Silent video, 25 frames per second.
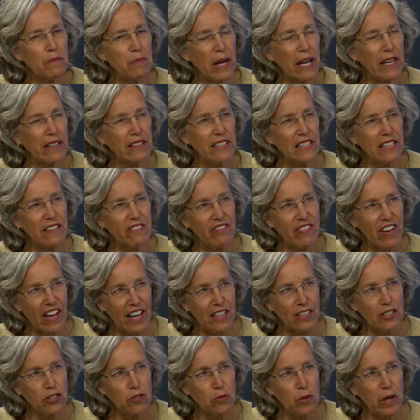out and
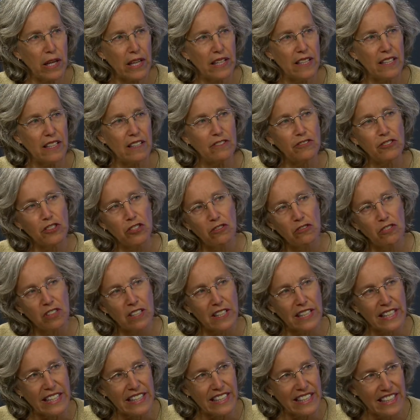evaluate if you
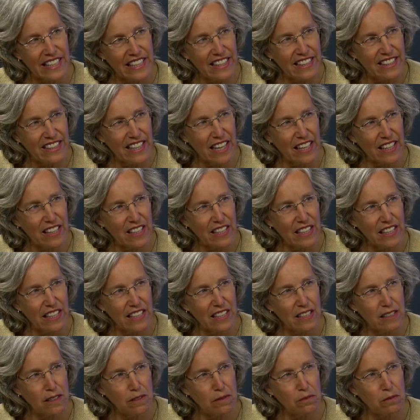really need that
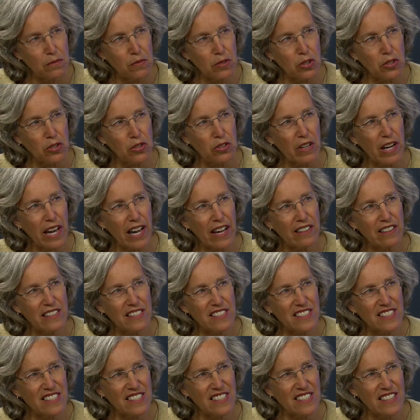item or how
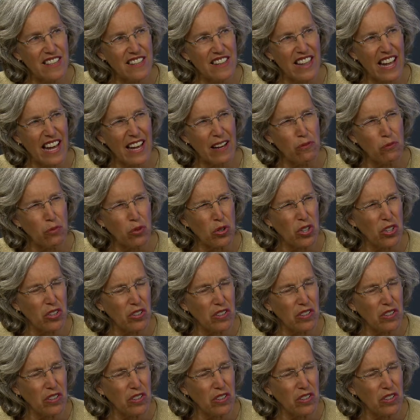does that work?